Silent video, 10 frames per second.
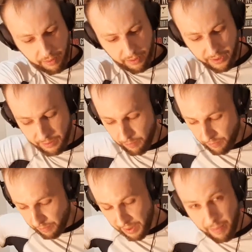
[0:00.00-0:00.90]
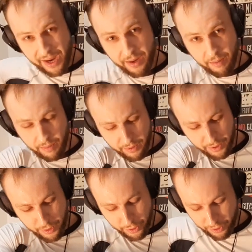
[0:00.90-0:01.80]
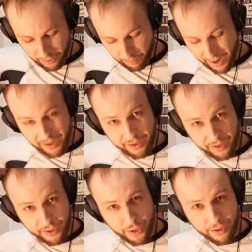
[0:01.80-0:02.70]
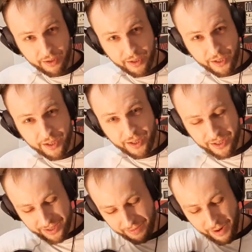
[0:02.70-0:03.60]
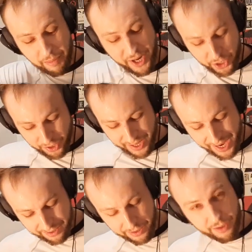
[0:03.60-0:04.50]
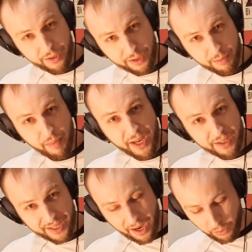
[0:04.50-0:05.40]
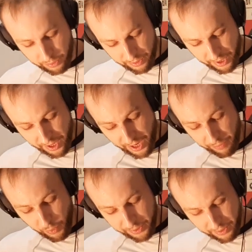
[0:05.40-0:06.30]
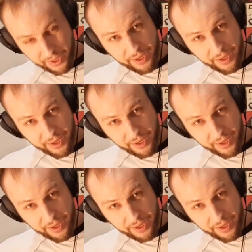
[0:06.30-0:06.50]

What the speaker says: this main body vibration does, it's this main sound, and what